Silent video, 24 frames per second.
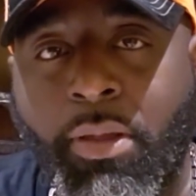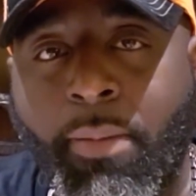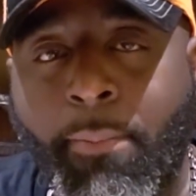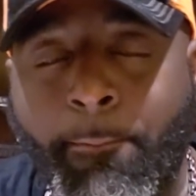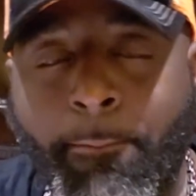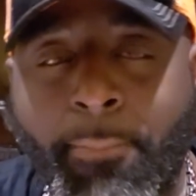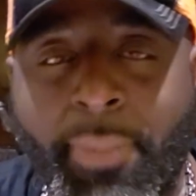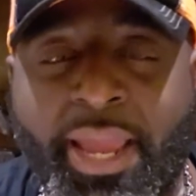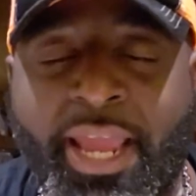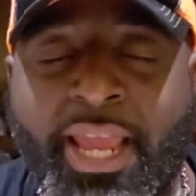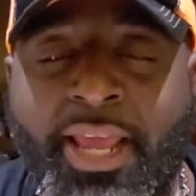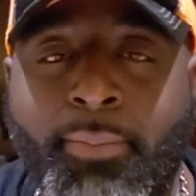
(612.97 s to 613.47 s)

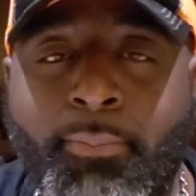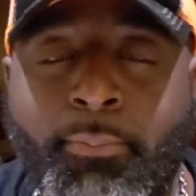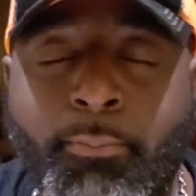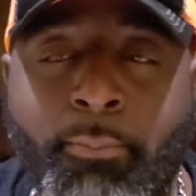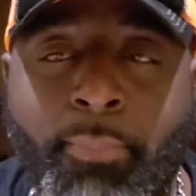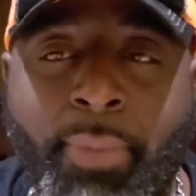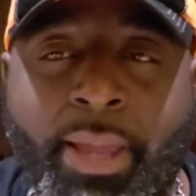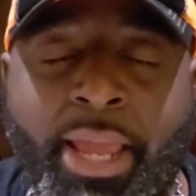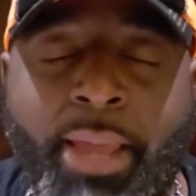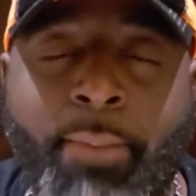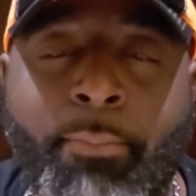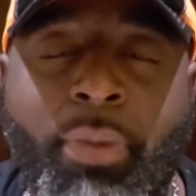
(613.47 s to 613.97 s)

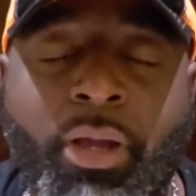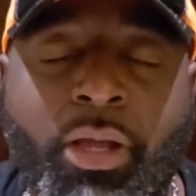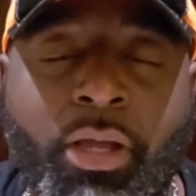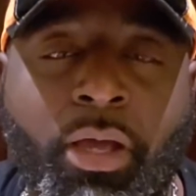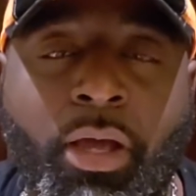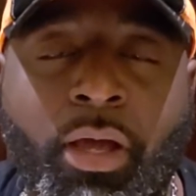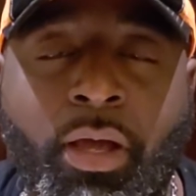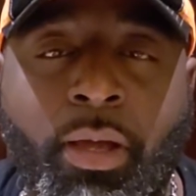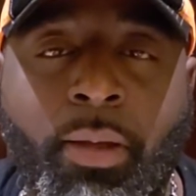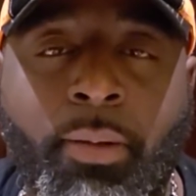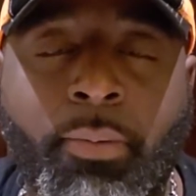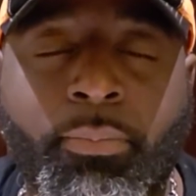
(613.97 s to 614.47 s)
Man
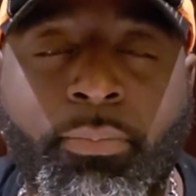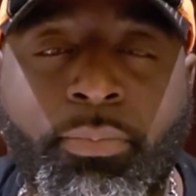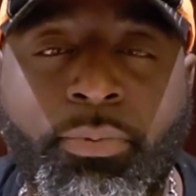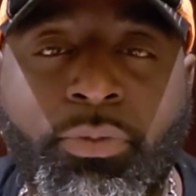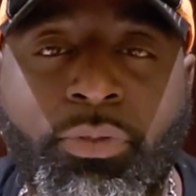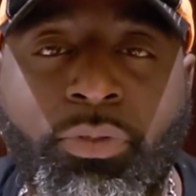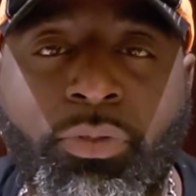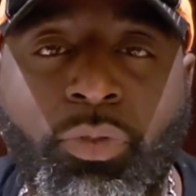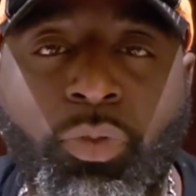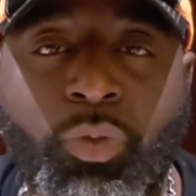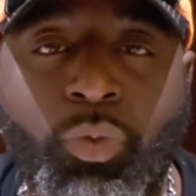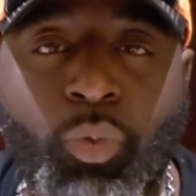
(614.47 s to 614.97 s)

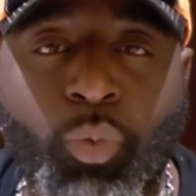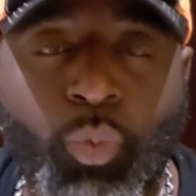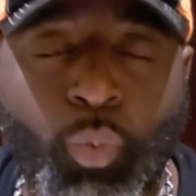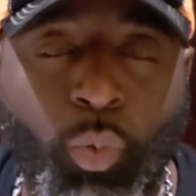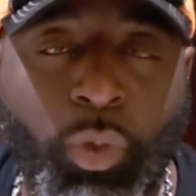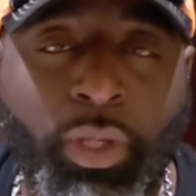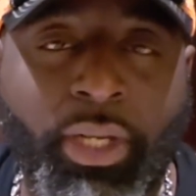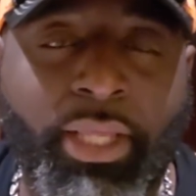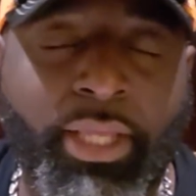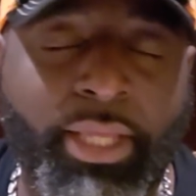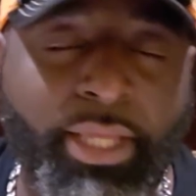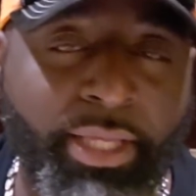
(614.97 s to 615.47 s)
becomes
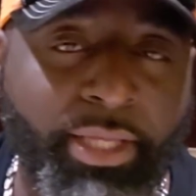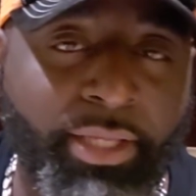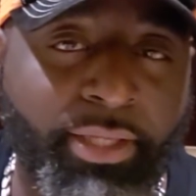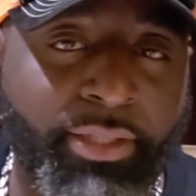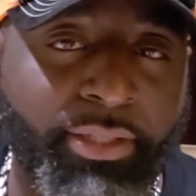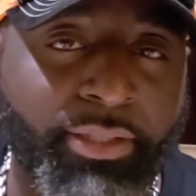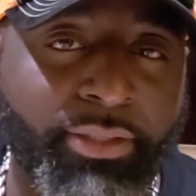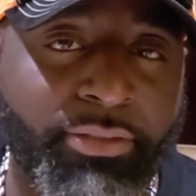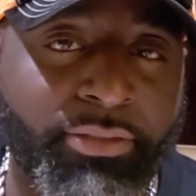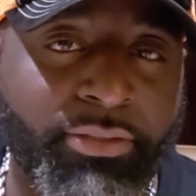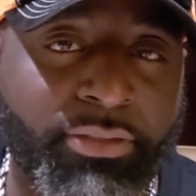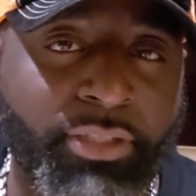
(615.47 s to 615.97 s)
what he
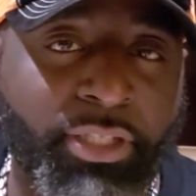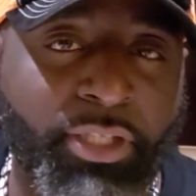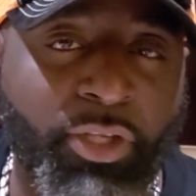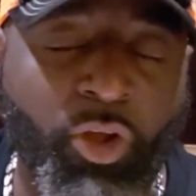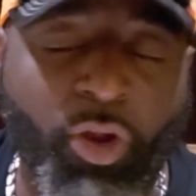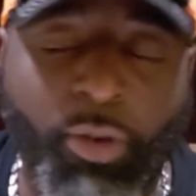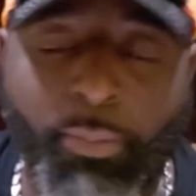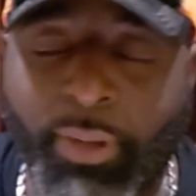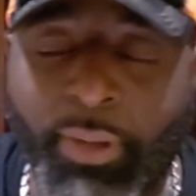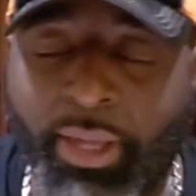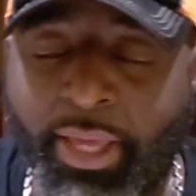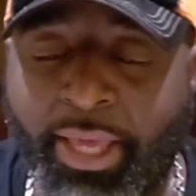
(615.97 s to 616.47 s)
is. You know
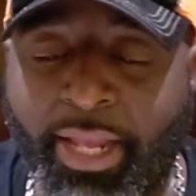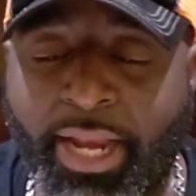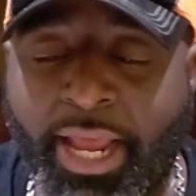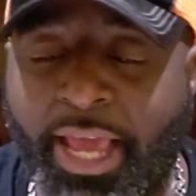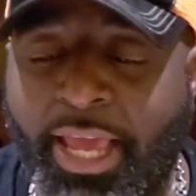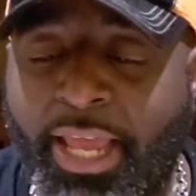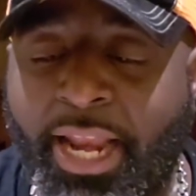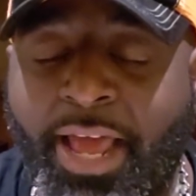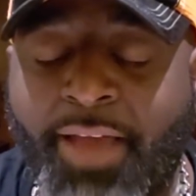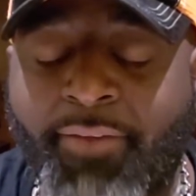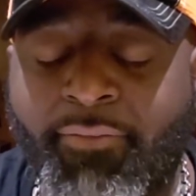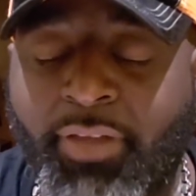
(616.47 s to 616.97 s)
what I mean?
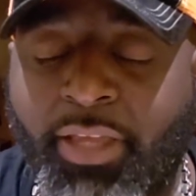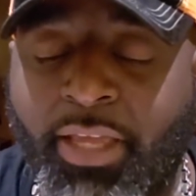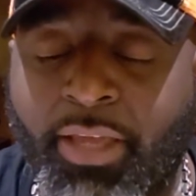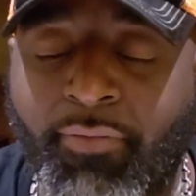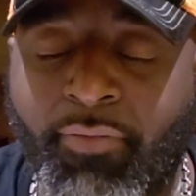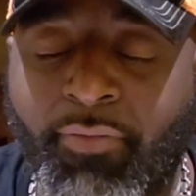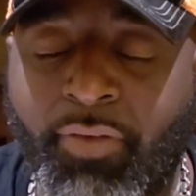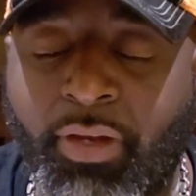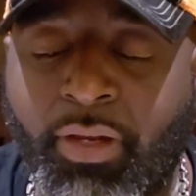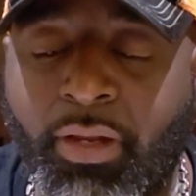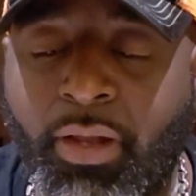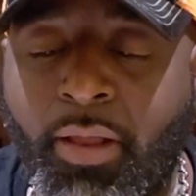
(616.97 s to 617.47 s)
And I've
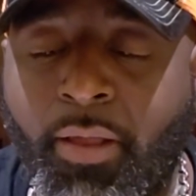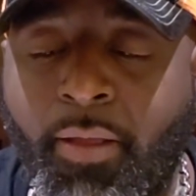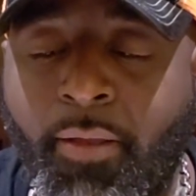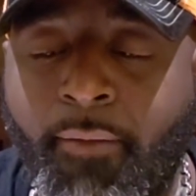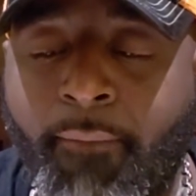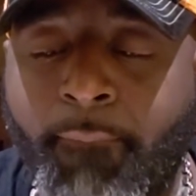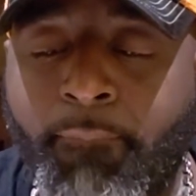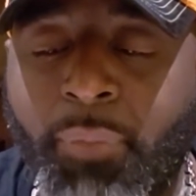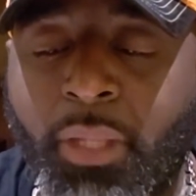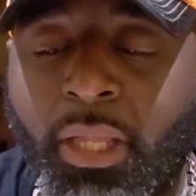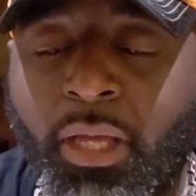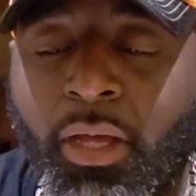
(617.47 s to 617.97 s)
given
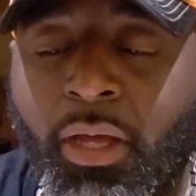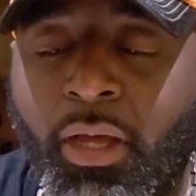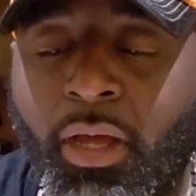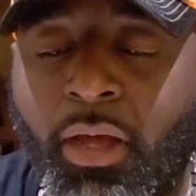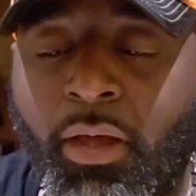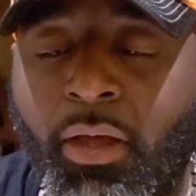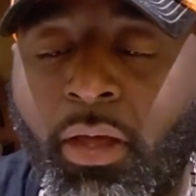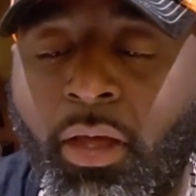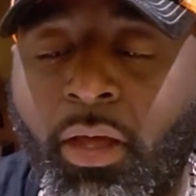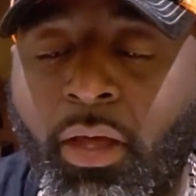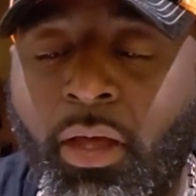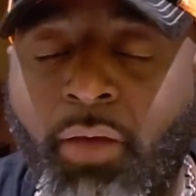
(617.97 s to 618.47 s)

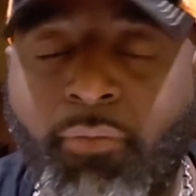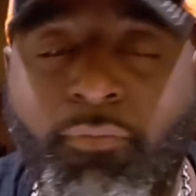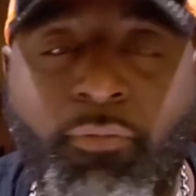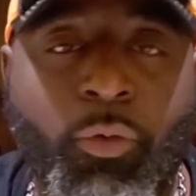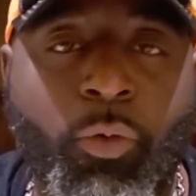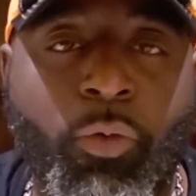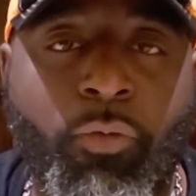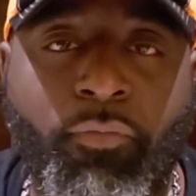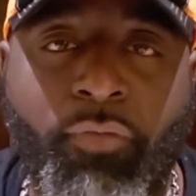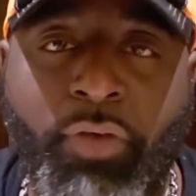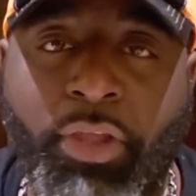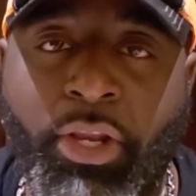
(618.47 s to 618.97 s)
a
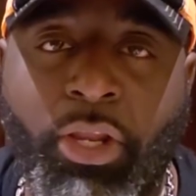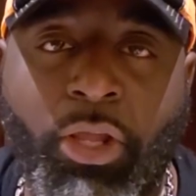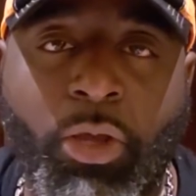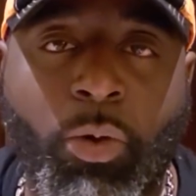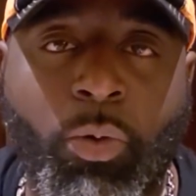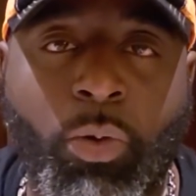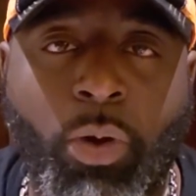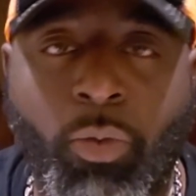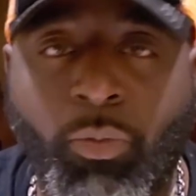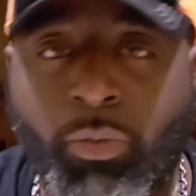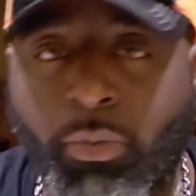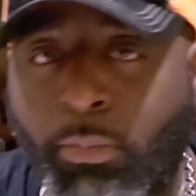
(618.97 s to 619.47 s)
full
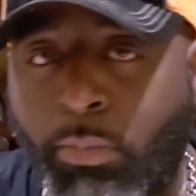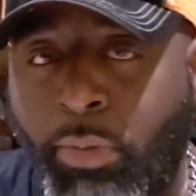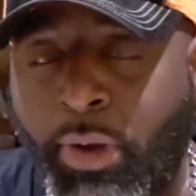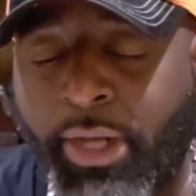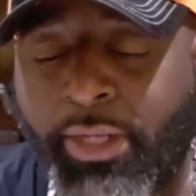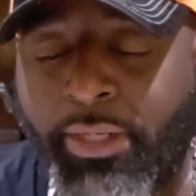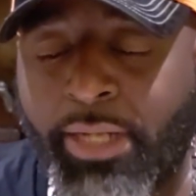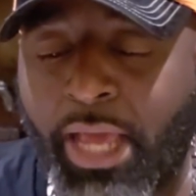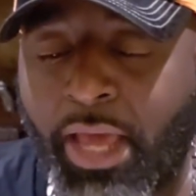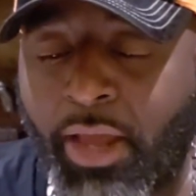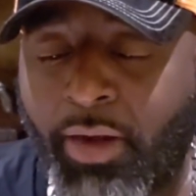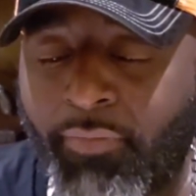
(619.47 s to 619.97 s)
video on the
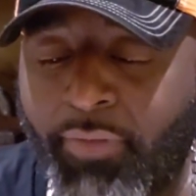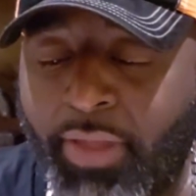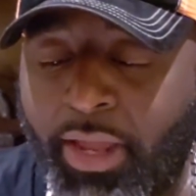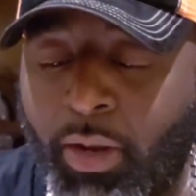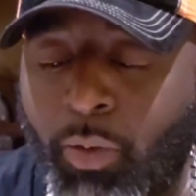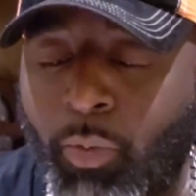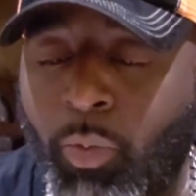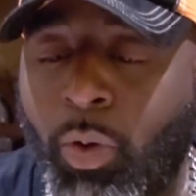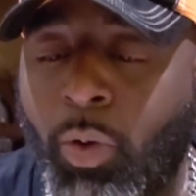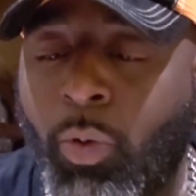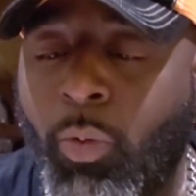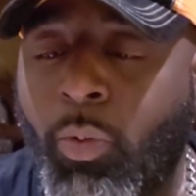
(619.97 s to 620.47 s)
breakdown of that
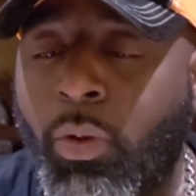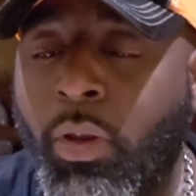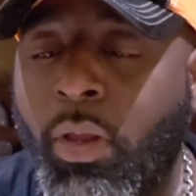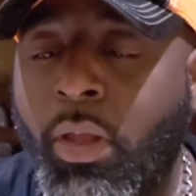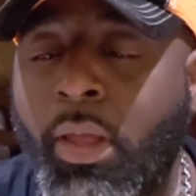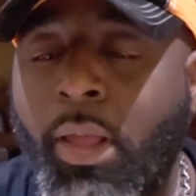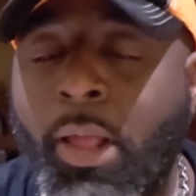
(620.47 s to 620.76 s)
quote.